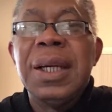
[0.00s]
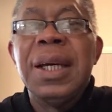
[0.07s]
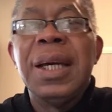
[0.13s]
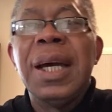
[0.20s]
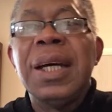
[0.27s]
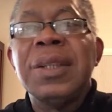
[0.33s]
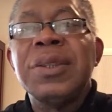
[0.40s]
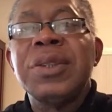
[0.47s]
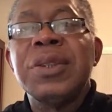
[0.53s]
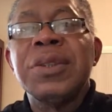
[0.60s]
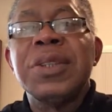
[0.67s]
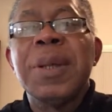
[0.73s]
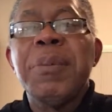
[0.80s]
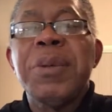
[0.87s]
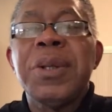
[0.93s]
And to
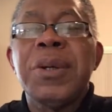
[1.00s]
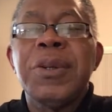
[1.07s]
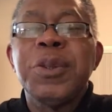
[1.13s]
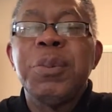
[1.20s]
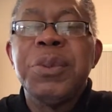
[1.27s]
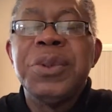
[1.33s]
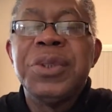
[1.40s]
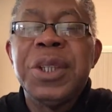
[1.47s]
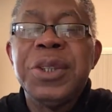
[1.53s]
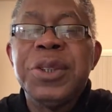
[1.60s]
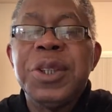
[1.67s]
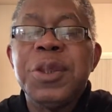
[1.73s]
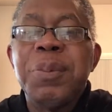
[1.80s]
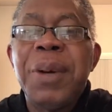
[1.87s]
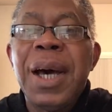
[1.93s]
some of those
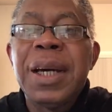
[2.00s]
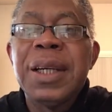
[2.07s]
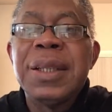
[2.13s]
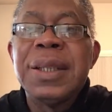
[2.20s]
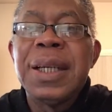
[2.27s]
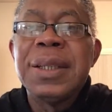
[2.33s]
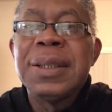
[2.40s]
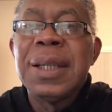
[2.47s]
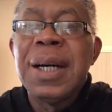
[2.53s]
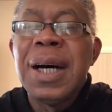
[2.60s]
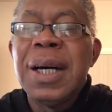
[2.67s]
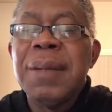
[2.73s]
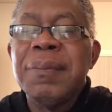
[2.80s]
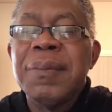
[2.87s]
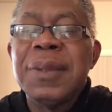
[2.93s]
musicians back in that
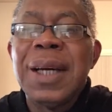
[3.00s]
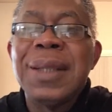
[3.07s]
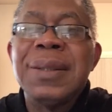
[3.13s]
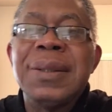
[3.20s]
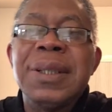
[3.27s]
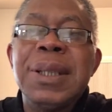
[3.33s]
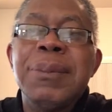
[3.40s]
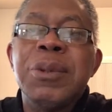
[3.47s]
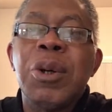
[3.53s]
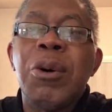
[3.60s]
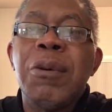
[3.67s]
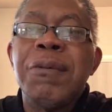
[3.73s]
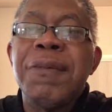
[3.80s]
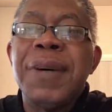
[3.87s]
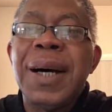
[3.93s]
time, that seemed
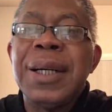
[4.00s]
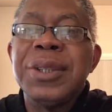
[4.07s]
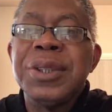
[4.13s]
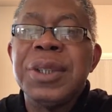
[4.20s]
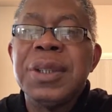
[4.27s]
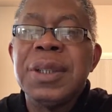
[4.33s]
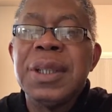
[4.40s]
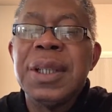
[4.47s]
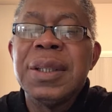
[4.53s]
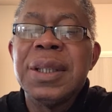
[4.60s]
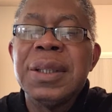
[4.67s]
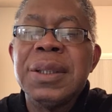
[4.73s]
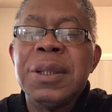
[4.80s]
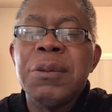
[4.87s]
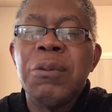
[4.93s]
old-fashioned and they
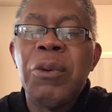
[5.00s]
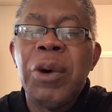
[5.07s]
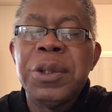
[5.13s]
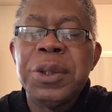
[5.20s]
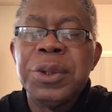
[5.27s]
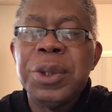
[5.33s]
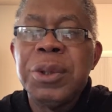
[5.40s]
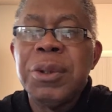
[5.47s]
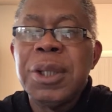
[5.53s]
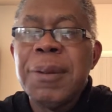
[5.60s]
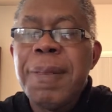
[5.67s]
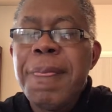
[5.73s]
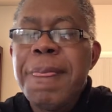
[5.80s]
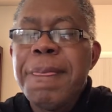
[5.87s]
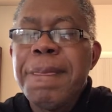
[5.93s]
didn't want to do it.
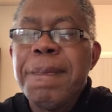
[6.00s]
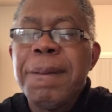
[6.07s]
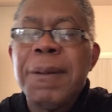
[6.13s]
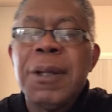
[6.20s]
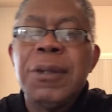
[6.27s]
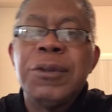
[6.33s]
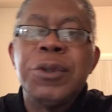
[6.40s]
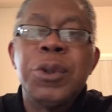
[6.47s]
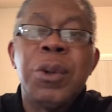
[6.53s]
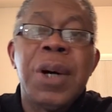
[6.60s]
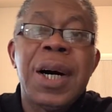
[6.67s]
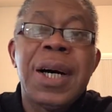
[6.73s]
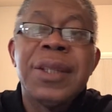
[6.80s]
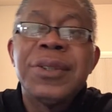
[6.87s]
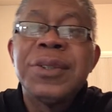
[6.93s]
To
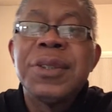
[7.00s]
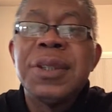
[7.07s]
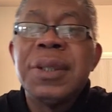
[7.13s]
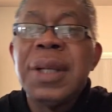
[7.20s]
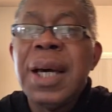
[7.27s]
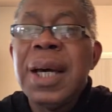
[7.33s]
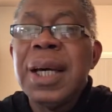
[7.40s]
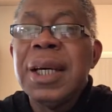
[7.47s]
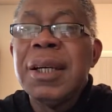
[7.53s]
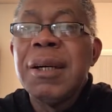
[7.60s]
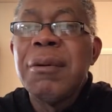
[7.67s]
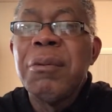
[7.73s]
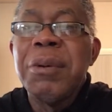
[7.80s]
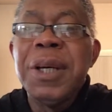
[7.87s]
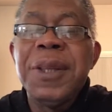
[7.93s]
us today,
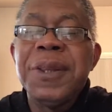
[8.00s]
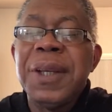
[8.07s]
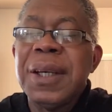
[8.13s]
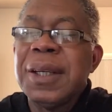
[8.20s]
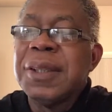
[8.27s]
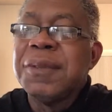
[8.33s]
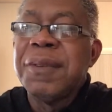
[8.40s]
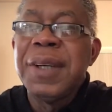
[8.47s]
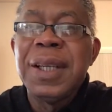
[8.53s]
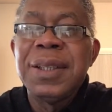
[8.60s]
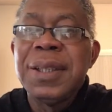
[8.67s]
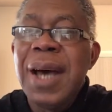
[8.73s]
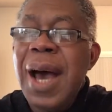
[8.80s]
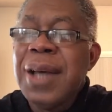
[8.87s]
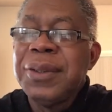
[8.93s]
we think it's
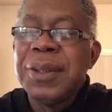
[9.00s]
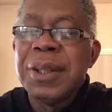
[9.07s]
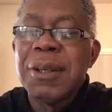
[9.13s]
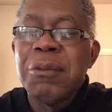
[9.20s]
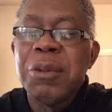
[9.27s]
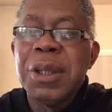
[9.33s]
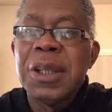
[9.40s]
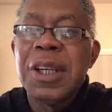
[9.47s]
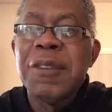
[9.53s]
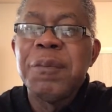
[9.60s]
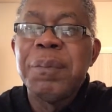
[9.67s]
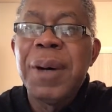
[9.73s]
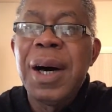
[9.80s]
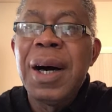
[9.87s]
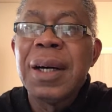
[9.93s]
fantastic. We love
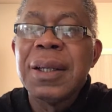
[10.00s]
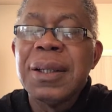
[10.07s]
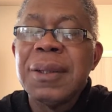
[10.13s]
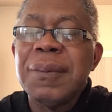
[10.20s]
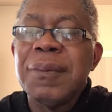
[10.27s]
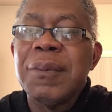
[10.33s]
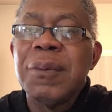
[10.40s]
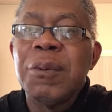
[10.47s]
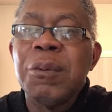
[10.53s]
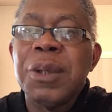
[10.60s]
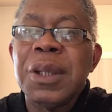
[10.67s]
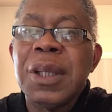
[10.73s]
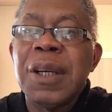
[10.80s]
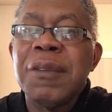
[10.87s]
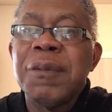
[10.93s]
Bach,
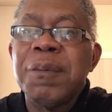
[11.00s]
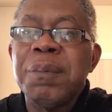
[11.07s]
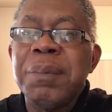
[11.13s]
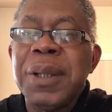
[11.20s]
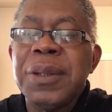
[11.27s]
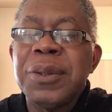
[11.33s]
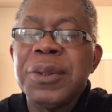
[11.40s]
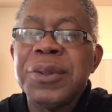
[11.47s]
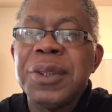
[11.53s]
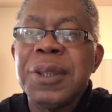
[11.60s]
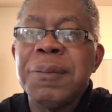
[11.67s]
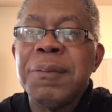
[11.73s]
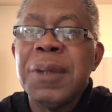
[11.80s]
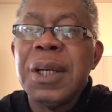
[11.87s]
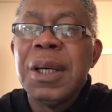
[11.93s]
we love Mendelssohn,
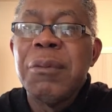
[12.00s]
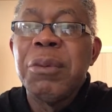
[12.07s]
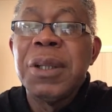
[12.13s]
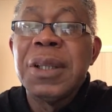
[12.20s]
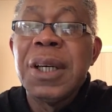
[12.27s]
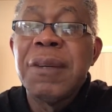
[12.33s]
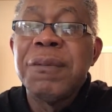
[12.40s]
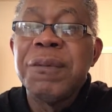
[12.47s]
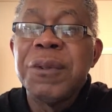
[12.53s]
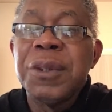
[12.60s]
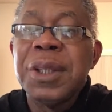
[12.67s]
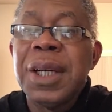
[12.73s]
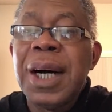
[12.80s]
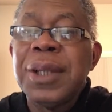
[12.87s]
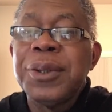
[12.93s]
we love
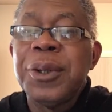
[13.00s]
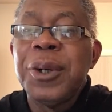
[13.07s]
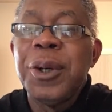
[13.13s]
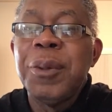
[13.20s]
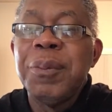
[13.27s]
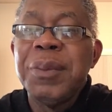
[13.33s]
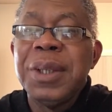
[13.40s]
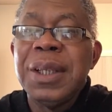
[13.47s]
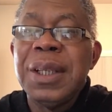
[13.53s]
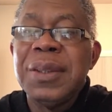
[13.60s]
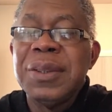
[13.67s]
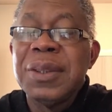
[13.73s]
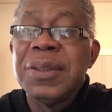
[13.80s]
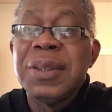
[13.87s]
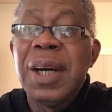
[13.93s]
fugato. It's
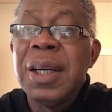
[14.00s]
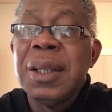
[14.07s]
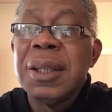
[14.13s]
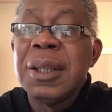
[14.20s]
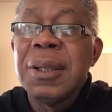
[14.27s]
exciting.